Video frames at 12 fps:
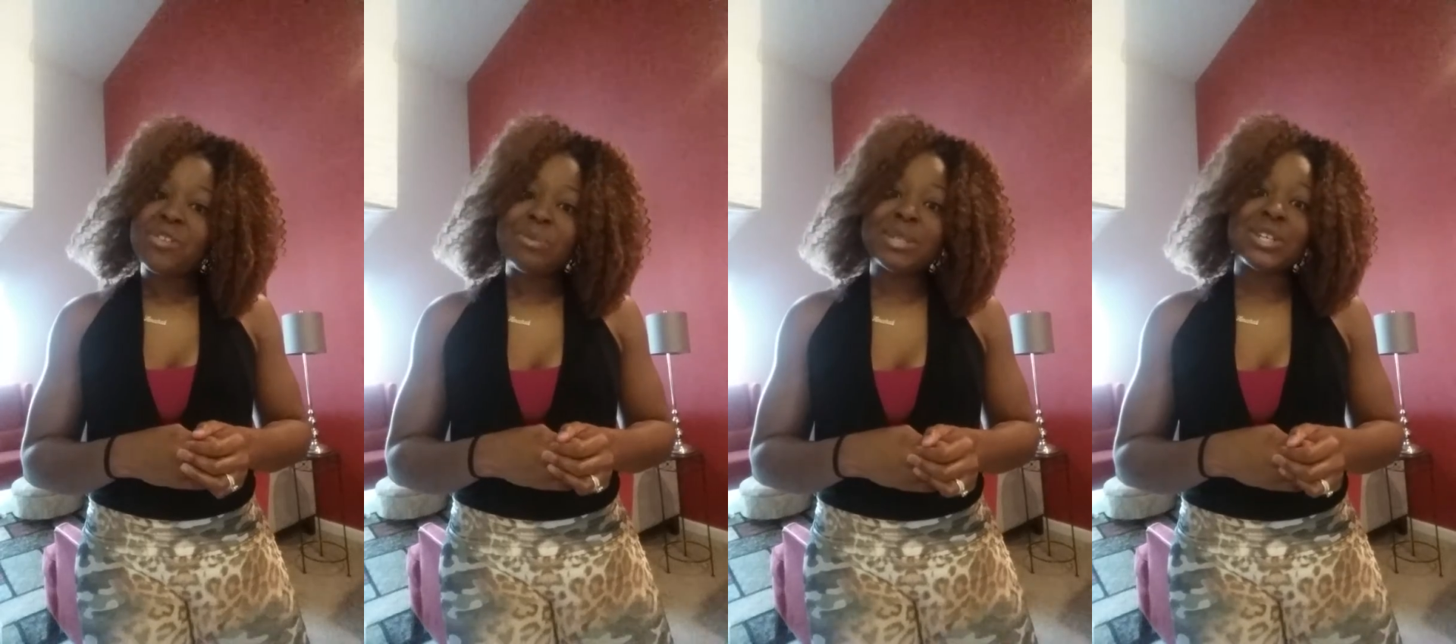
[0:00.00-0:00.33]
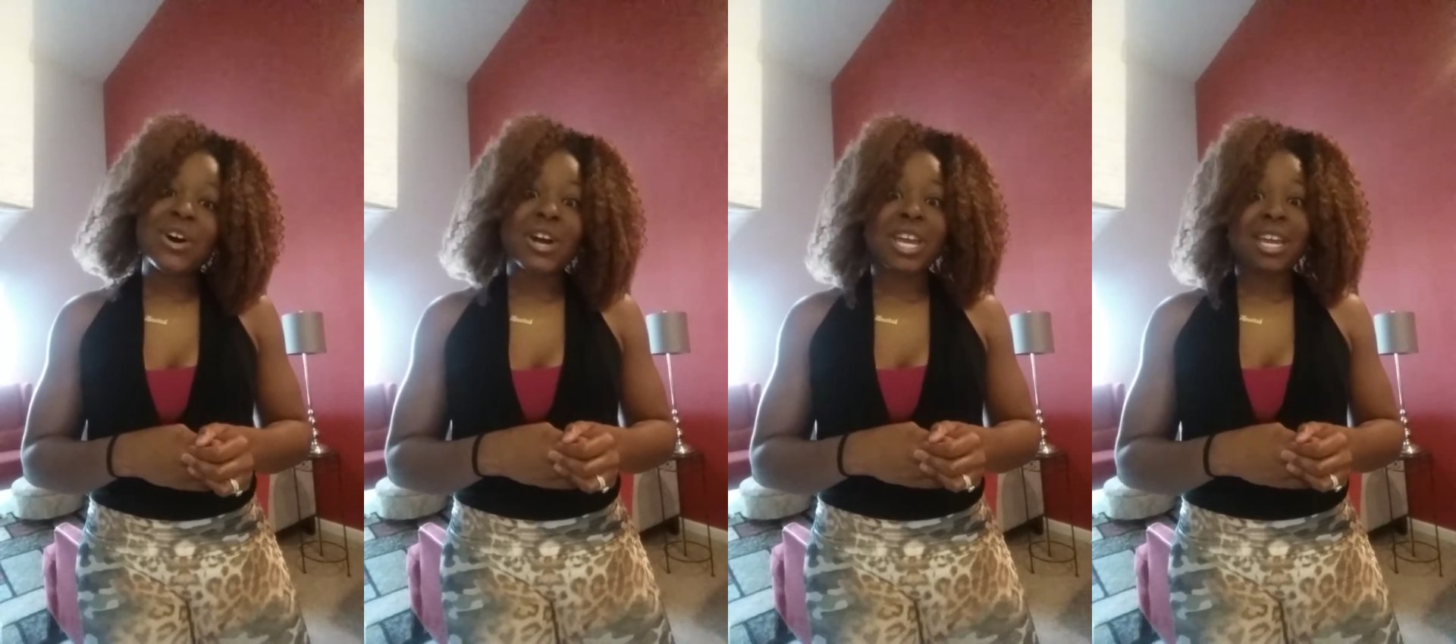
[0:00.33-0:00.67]
we've been
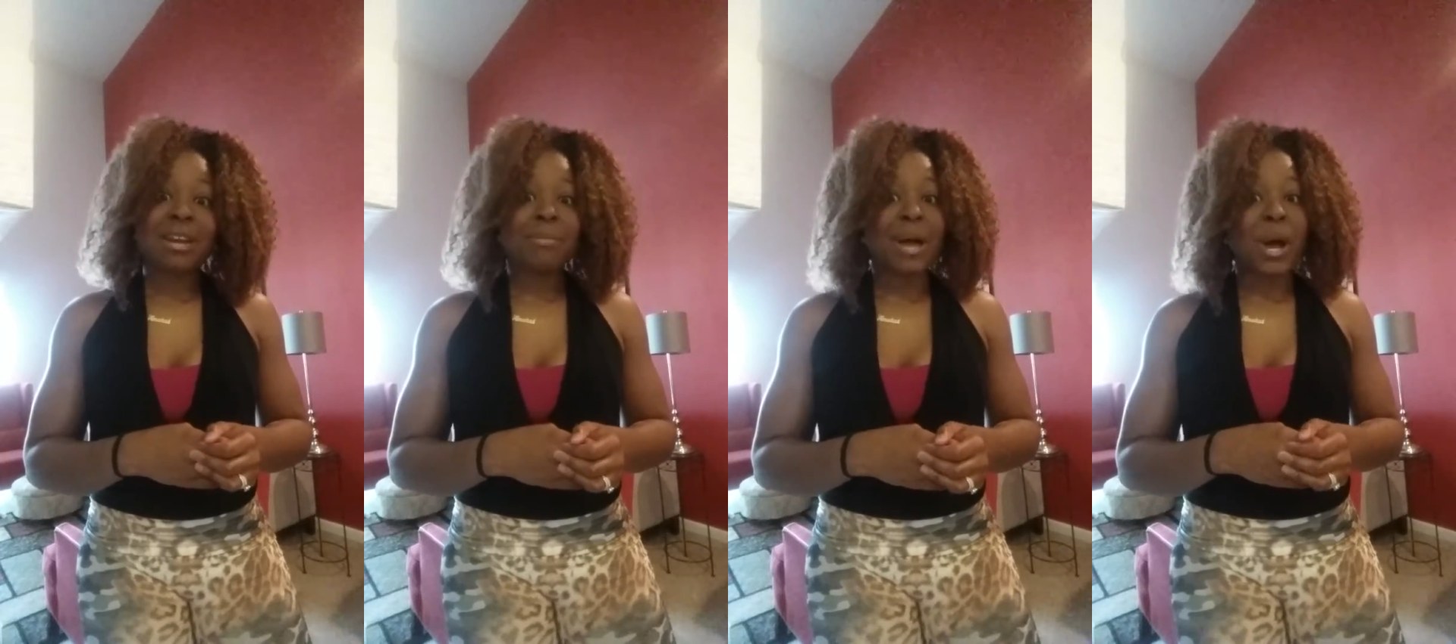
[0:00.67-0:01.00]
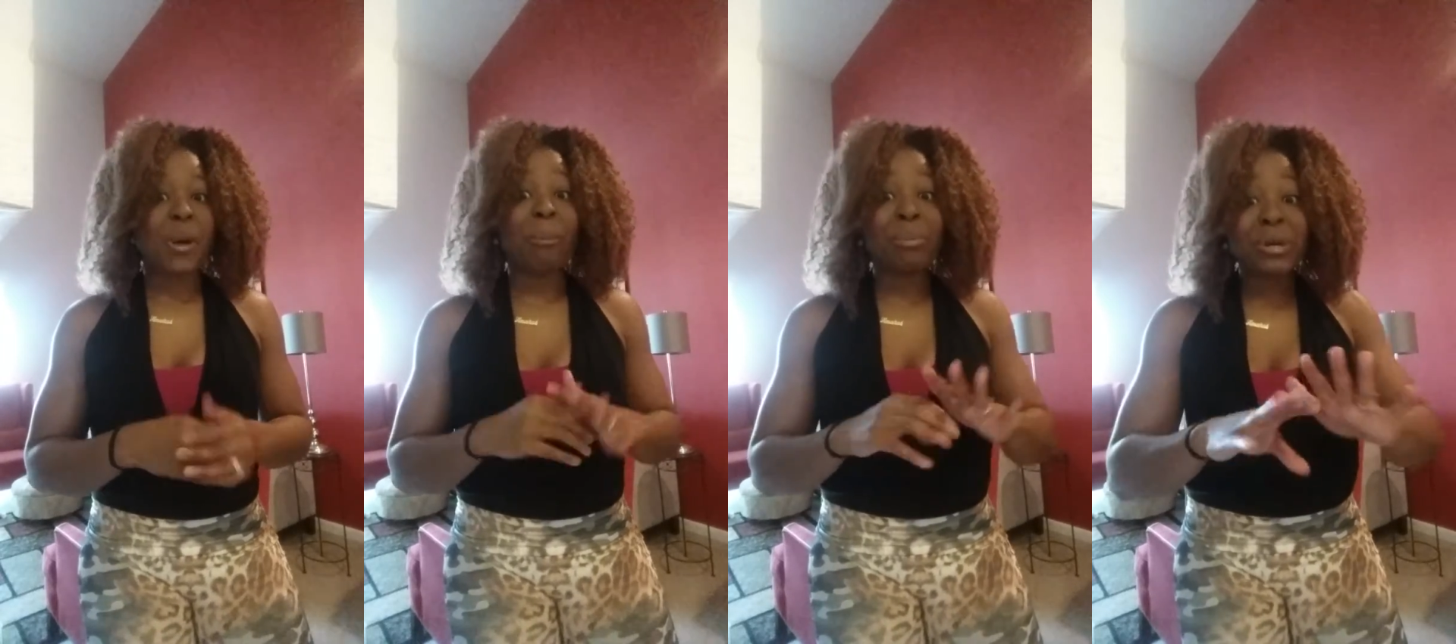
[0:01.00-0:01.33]
talking
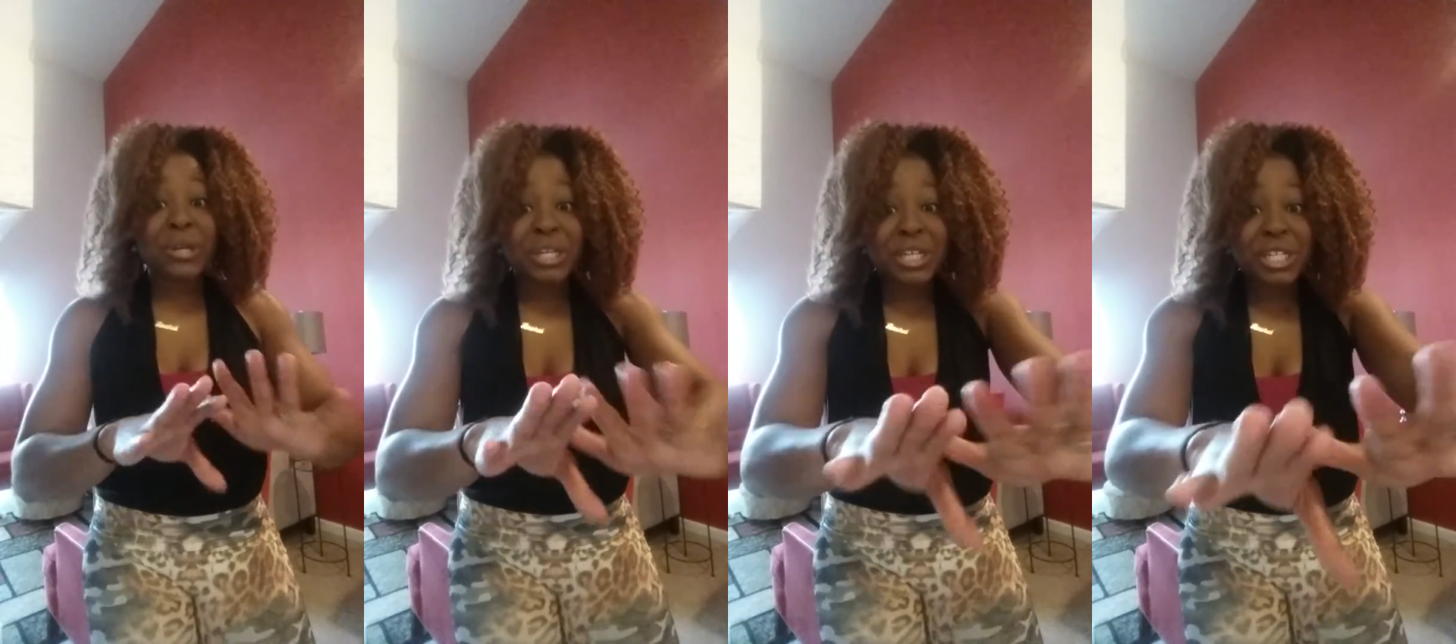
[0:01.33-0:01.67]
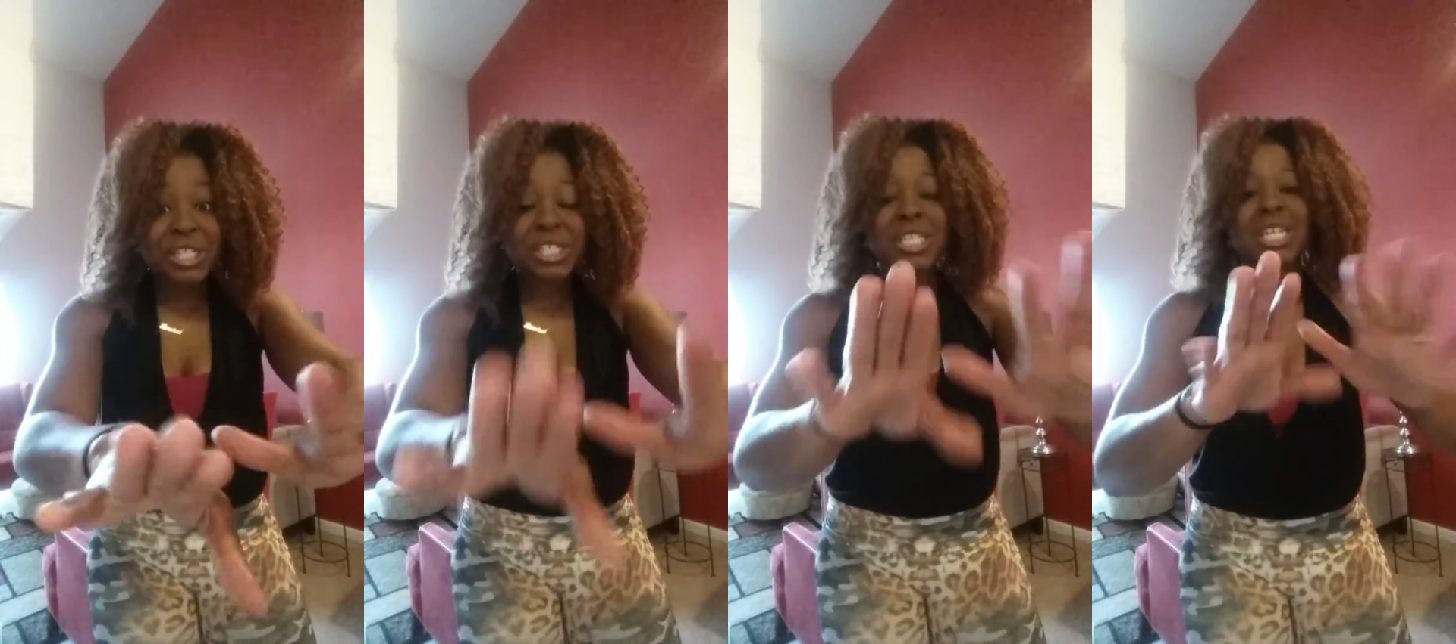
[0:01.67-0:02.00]
about
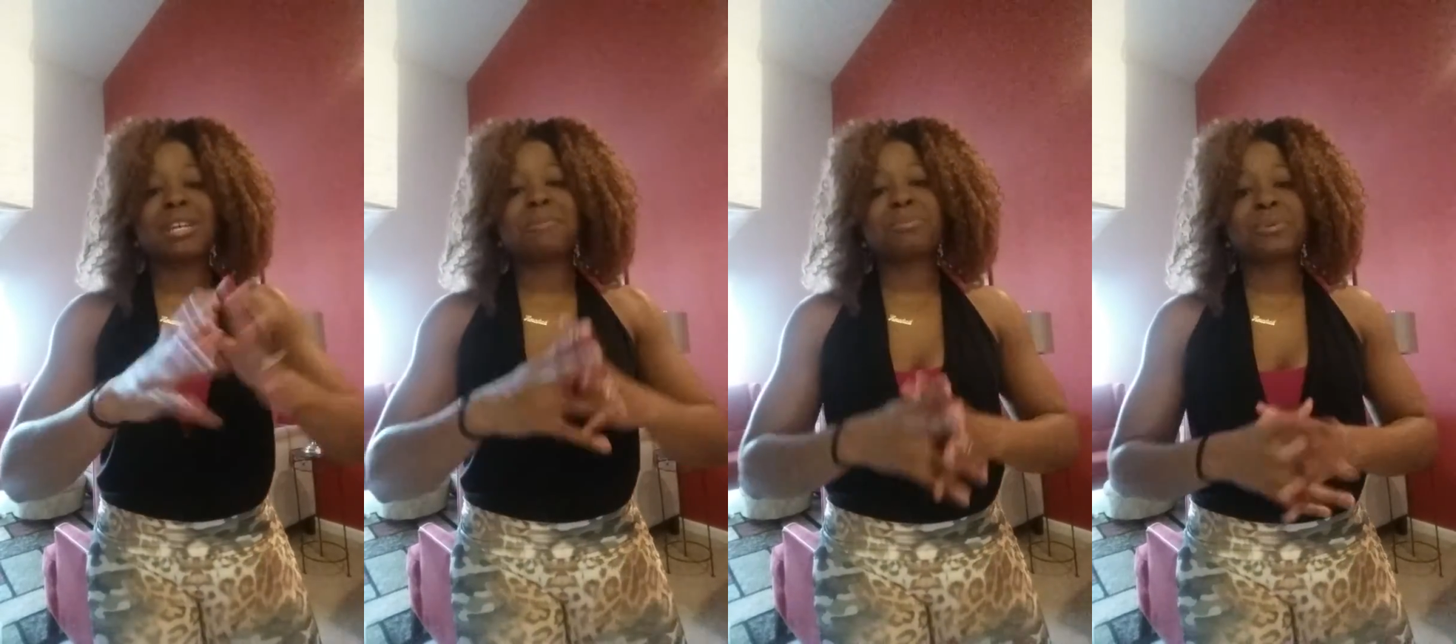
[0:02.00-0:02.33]
pushing,